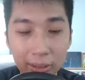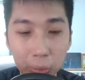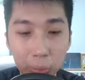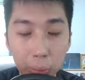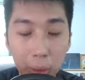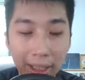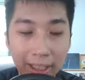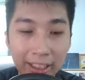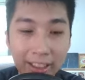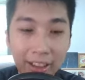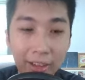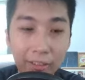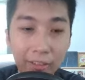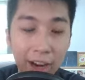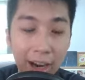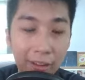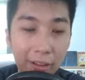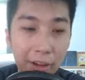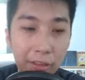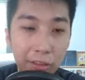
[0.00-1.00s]
But in the
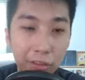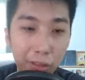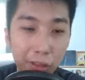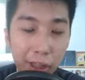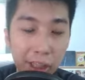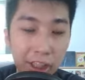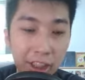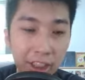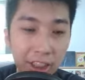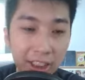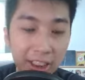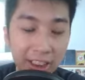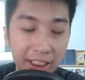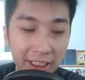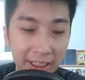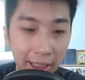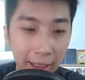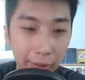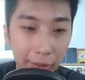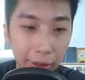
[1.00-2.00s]
very fringe
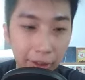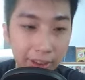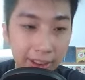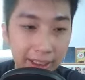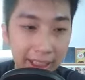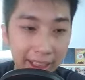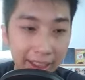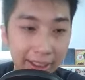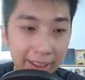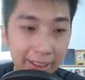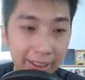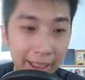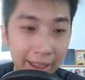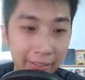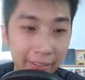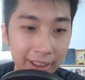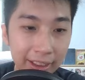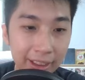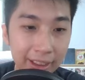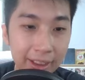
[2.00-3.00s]
scenarios that
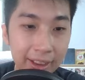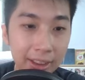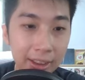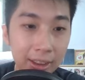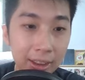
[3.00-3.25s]
there is